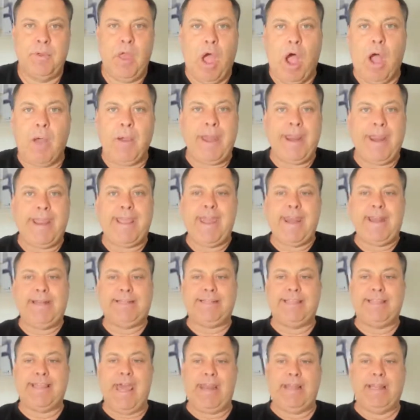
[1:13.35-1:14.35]
I'm going to get into
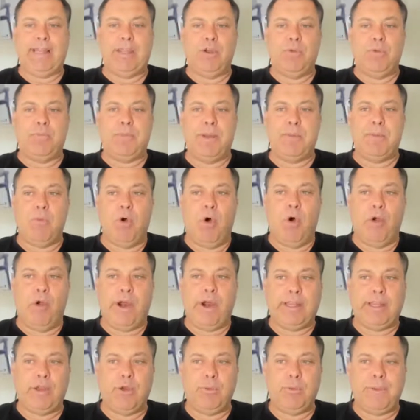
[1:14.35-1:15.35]
that a little bit more and a
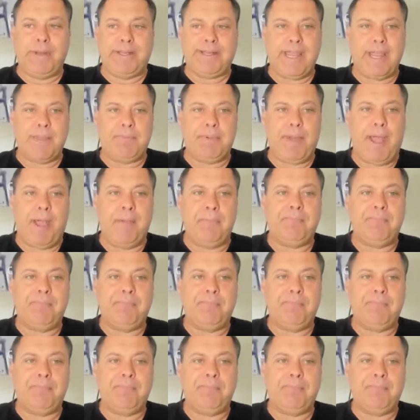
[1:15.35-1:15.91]
little bit deeper.